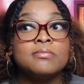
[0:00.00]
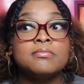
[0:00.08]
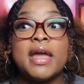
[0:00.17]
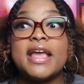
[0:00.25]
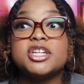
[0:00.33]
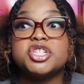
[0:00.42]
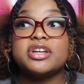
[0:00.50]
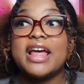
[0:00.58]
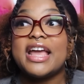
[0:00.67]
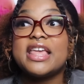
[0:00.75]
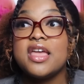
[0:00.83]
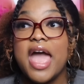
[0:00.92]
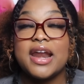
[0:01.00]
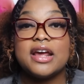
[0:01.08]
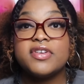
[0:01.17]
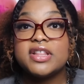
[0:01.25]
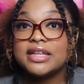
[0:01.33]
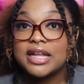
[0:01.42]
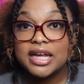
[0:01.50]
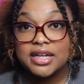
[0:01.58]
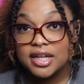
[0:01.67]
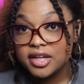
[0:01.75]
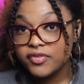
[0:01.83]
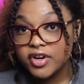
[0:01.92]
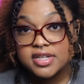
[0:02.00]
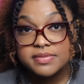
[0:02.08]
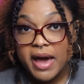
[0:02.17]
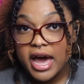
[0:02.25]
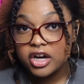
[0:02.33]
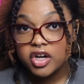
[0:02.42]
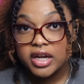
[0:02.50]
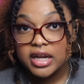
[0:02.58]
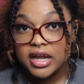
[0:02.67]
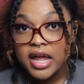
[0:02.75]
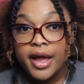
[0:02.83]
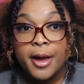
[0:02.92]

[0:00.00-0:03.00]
making sure that he had everything that he needed for his battery,